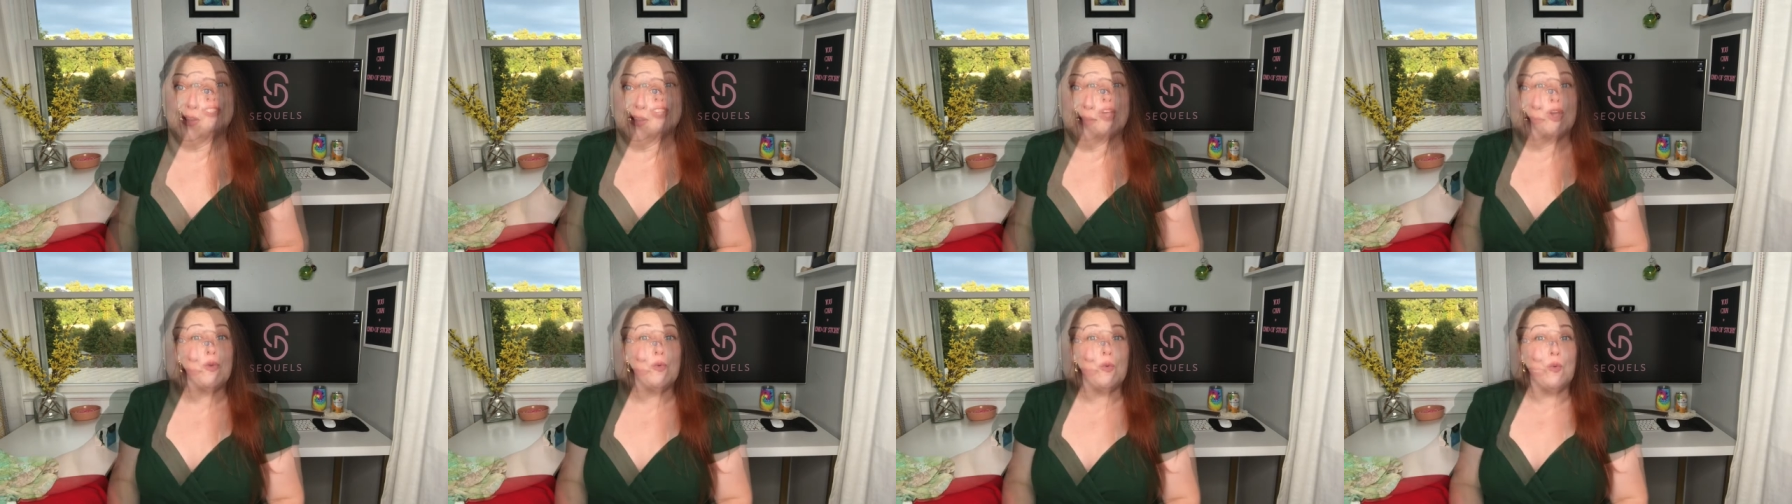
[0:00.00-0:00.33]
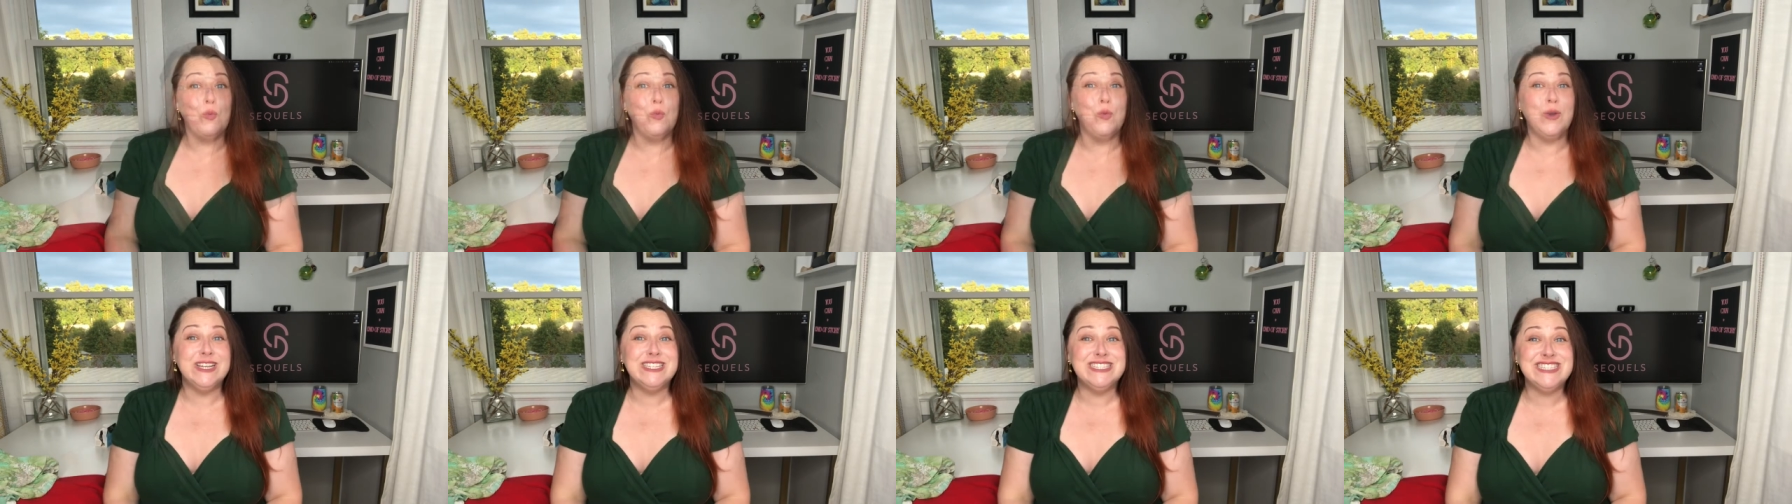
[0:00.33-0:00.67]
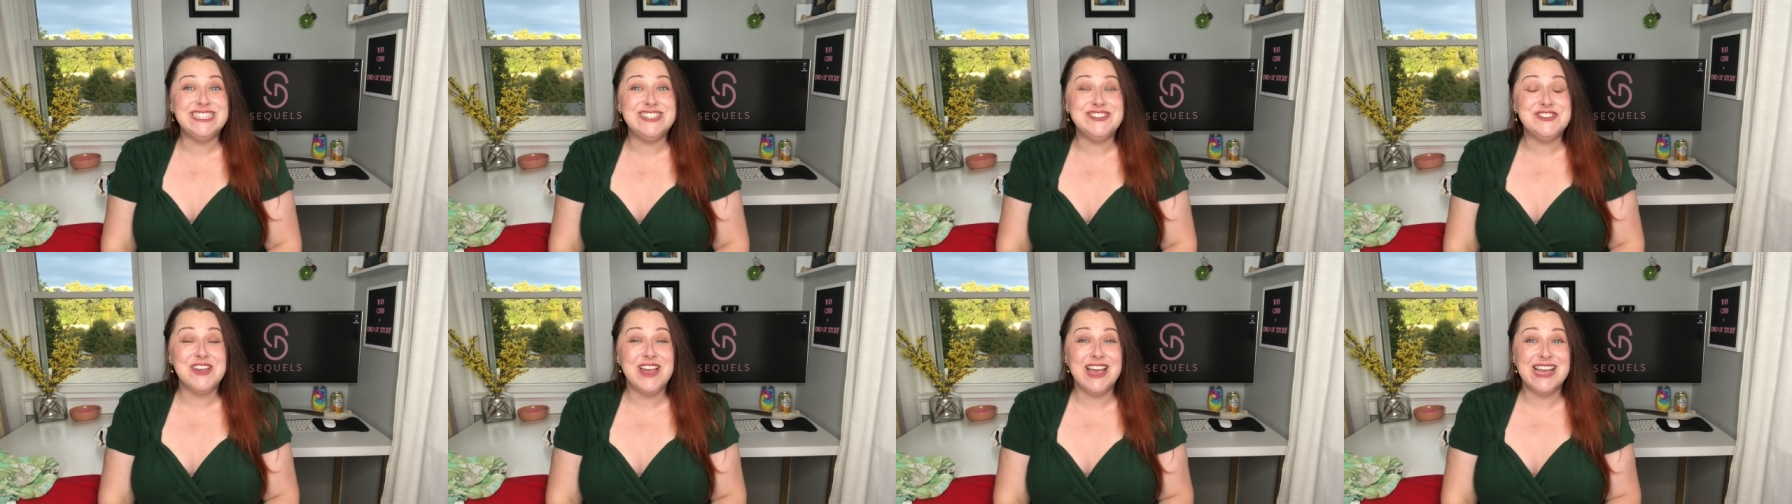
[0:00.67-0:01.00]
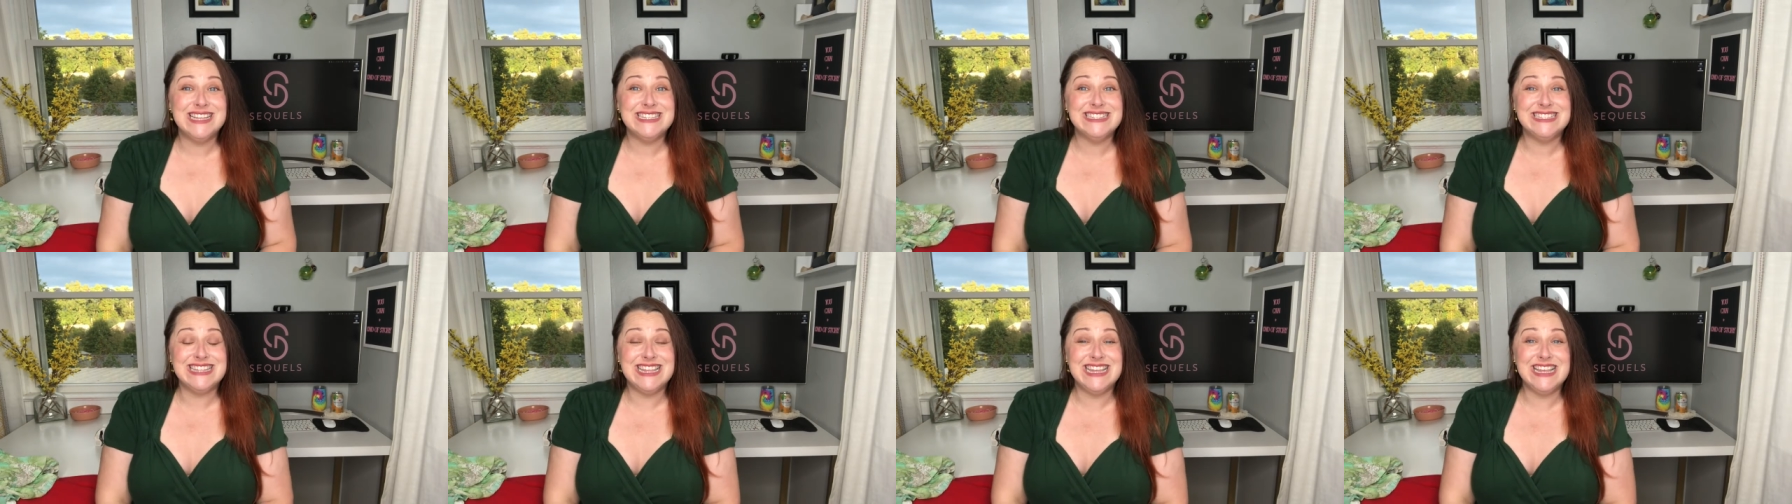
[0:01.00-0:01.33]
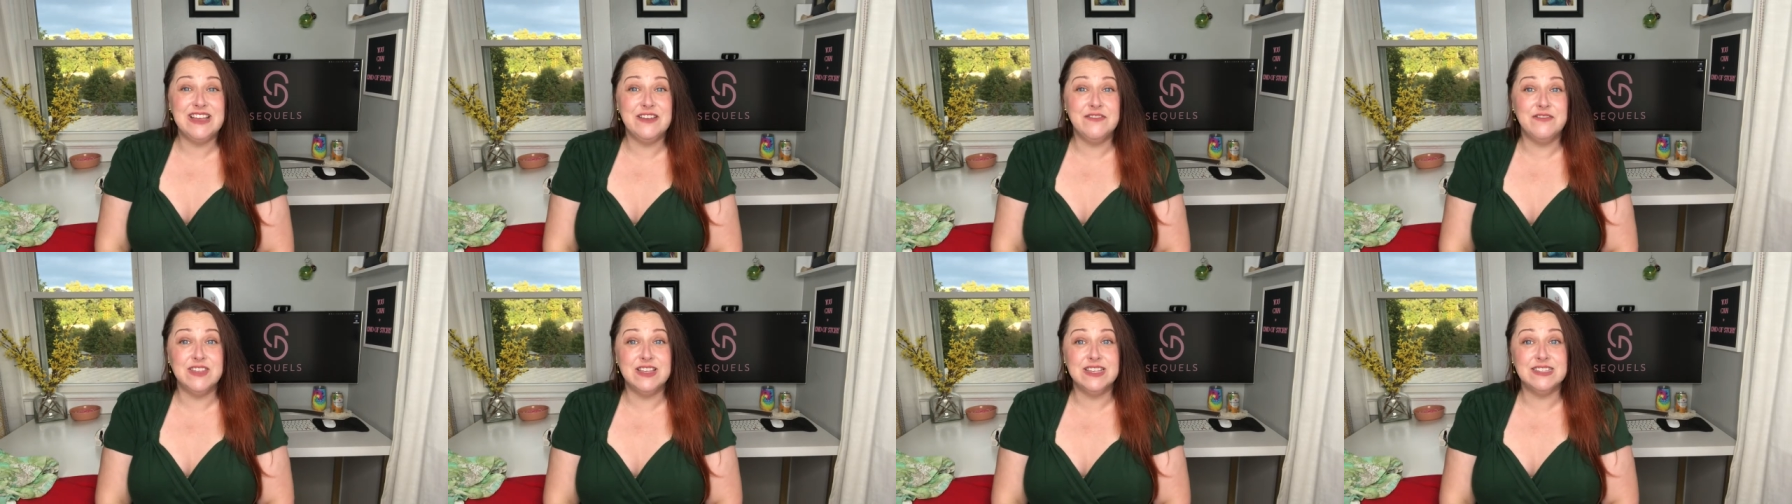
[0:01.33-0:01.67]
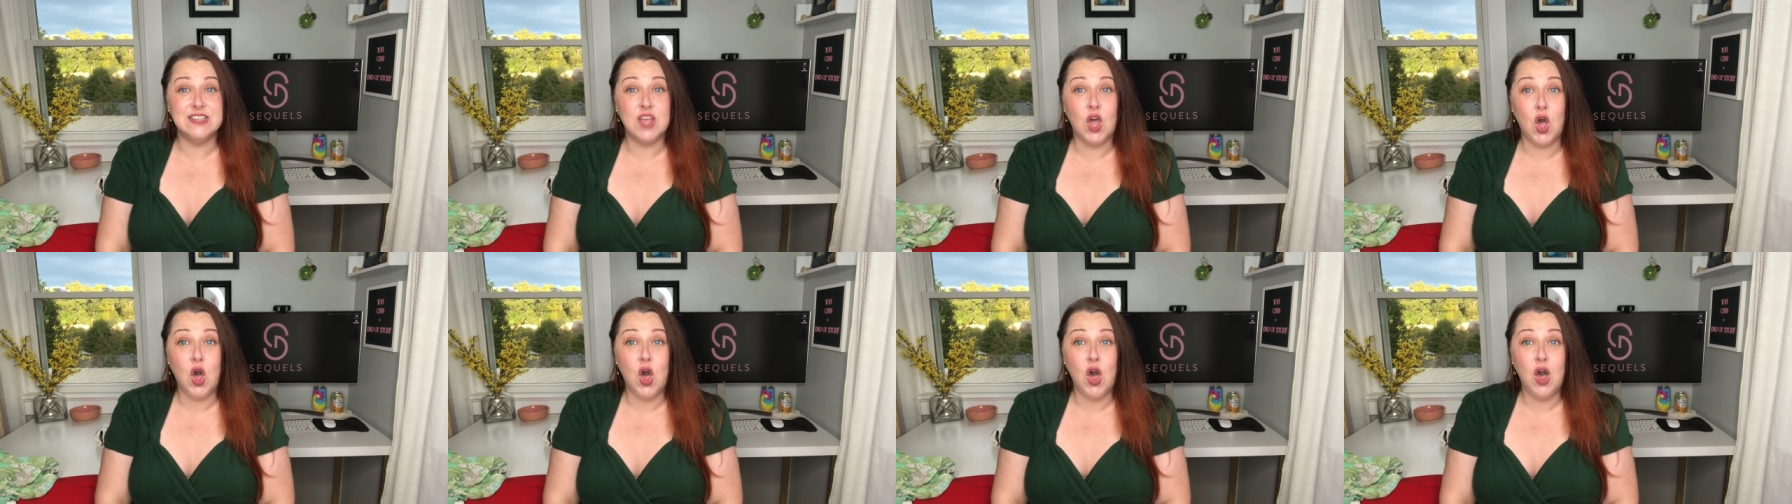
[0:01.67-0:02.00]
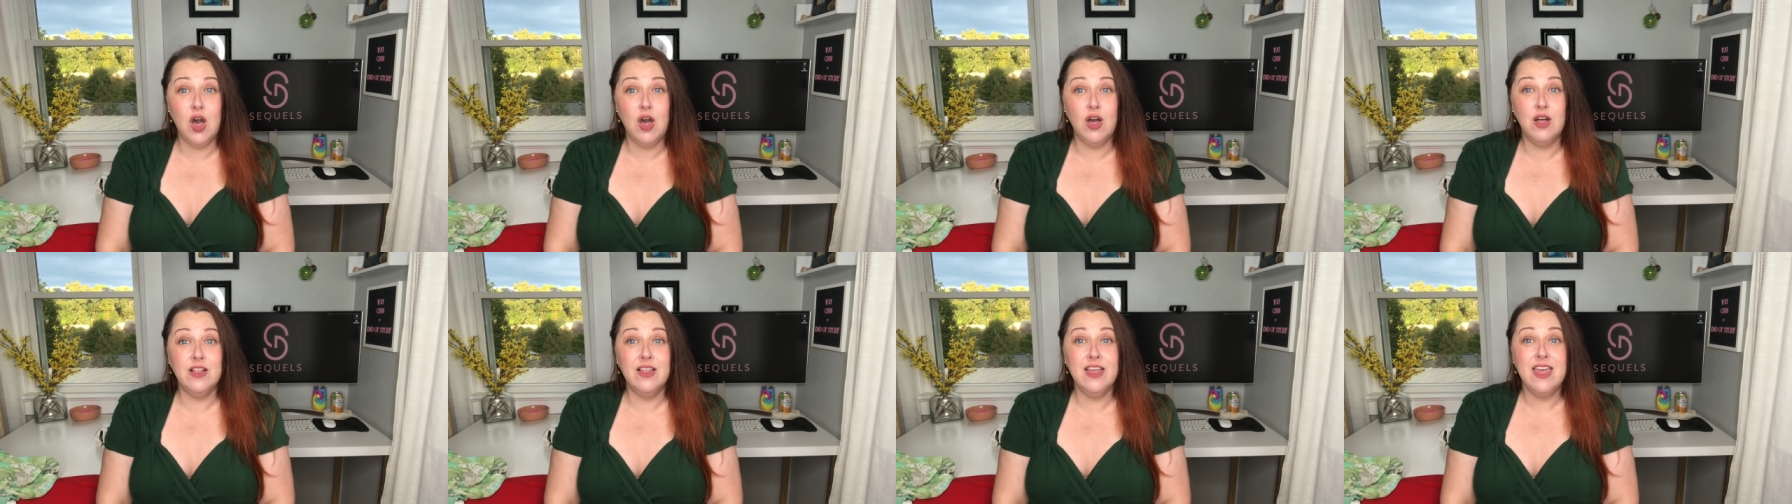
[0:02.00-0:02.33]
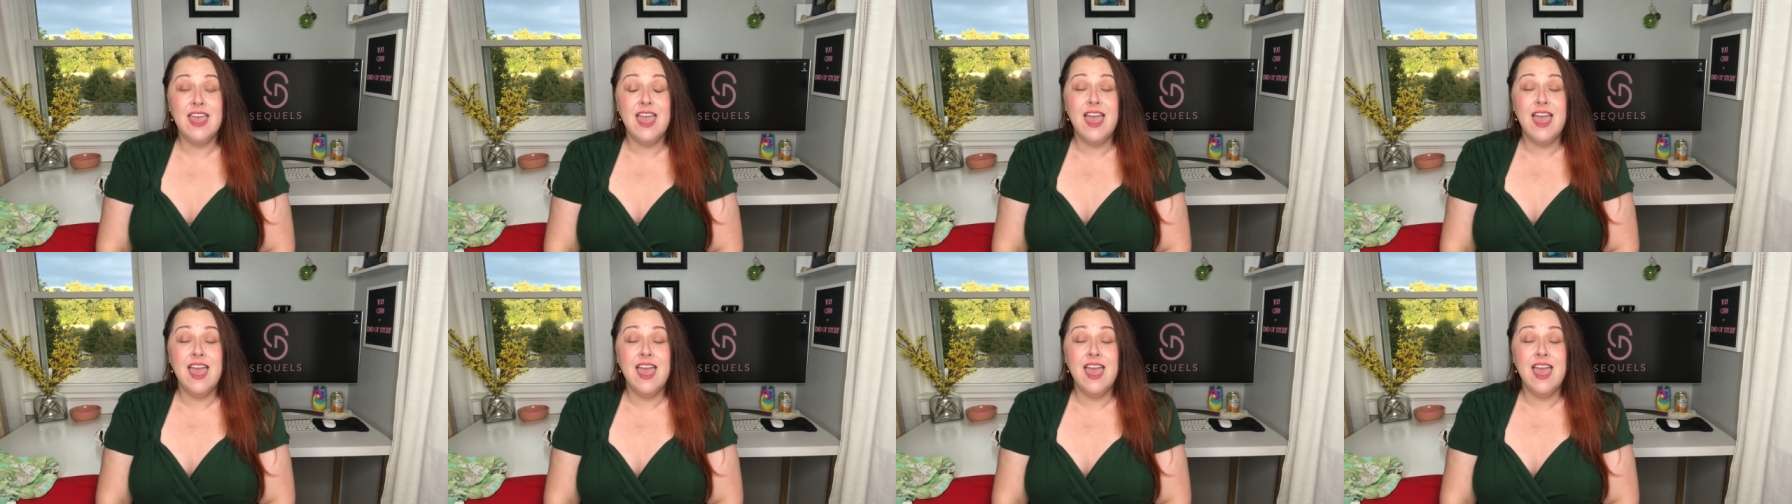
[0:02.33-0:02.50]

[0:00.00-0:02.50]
So what did you guys think of this haul?